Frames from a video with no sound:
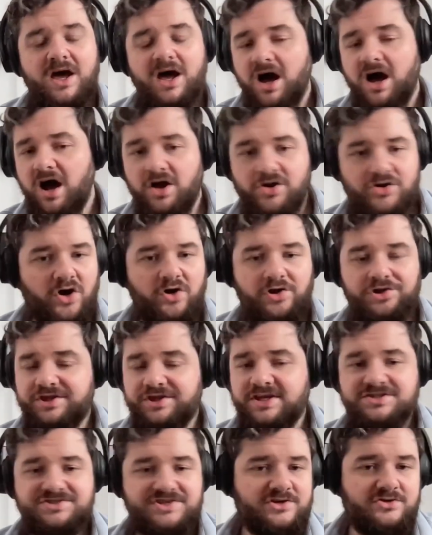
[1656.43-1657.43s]
are not
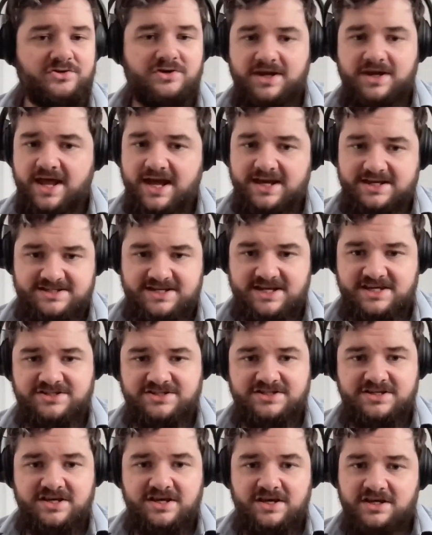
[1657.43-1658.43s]
things that you can access,
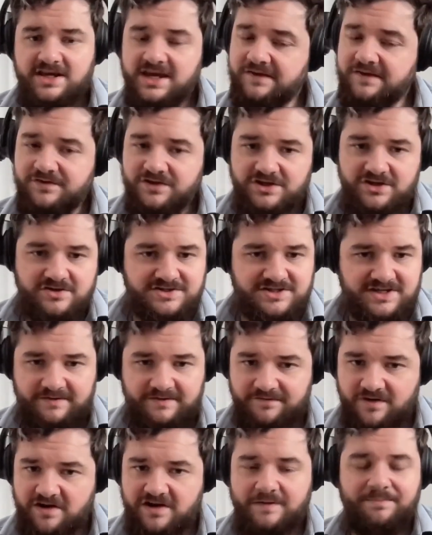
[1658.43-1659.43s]
even using
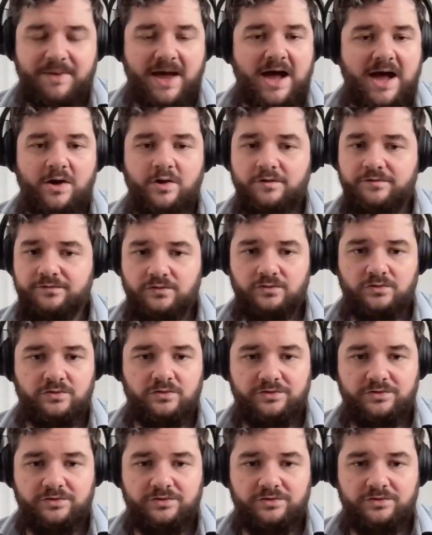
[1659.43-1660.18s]
very powerful